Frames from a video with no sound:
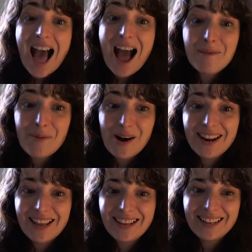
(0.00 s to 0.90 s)
I bought
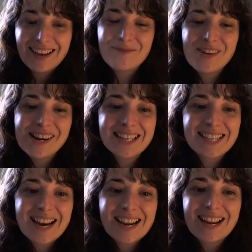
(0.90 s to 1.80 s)
it. I'm very
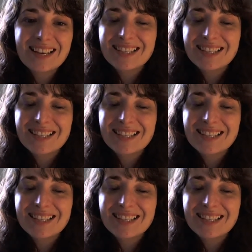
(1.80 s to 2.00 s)
excited.